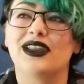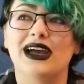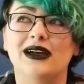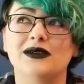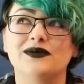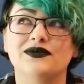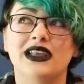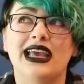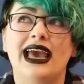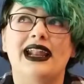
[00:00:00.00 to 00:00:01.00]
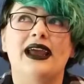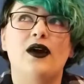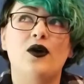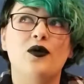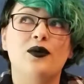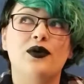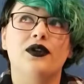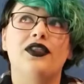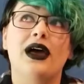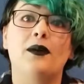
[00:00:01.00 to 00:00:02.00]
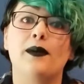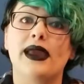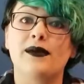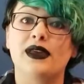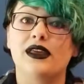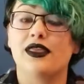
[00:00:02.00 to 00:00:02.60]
And I hope that maybe